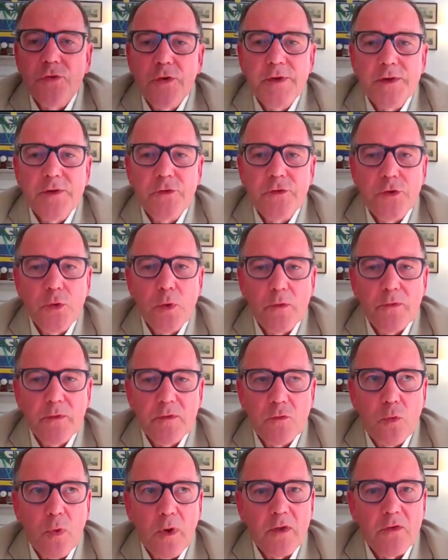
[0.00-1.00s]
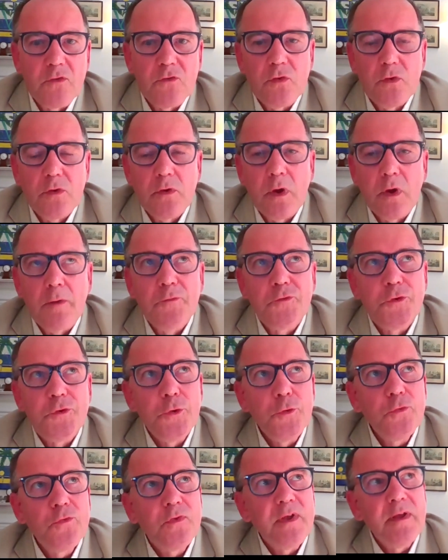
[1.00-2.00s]
turning to you on this question, do
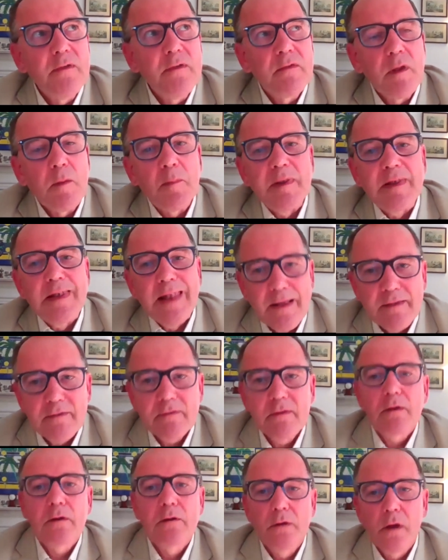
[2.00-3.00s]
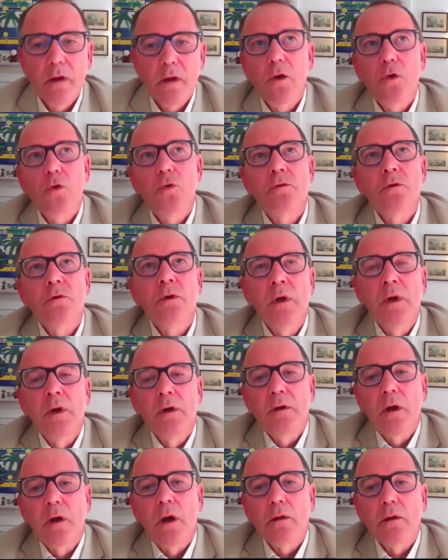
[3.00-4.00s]
you see some lesser known
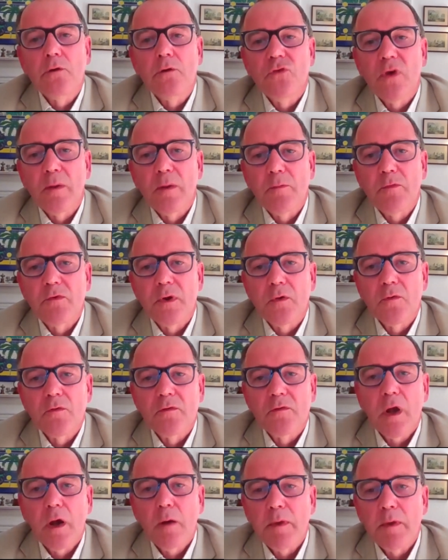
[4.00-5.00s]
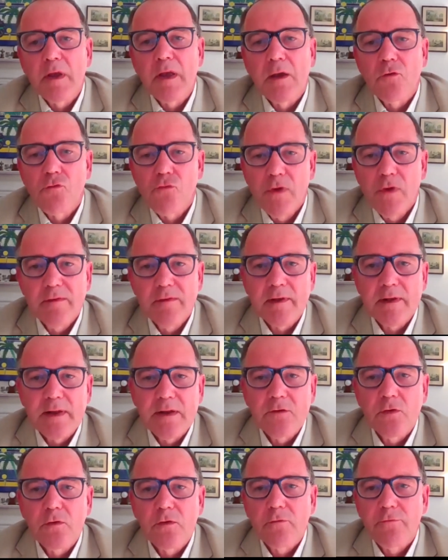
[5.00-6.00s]
colored gemstones coming
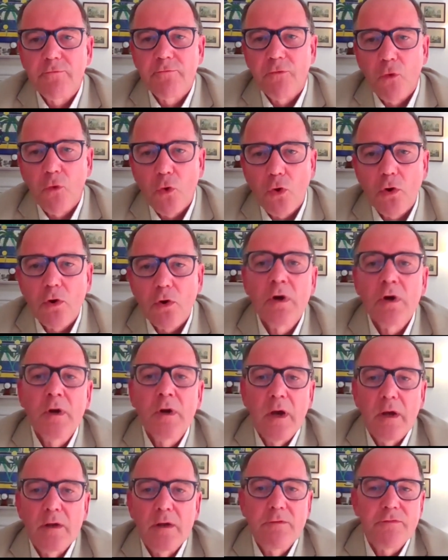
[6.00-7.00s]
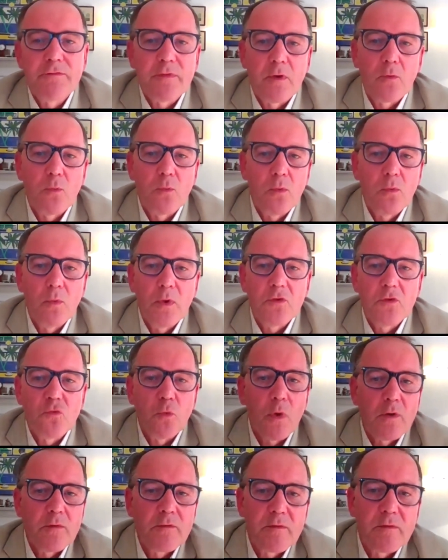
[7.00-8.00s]
increasingly to the fore? And if so, which
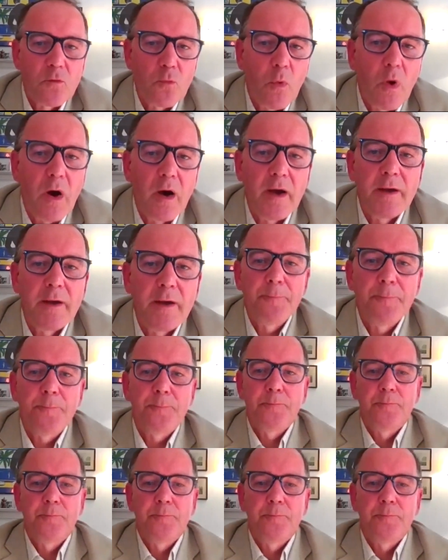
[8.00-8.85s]
ones and why?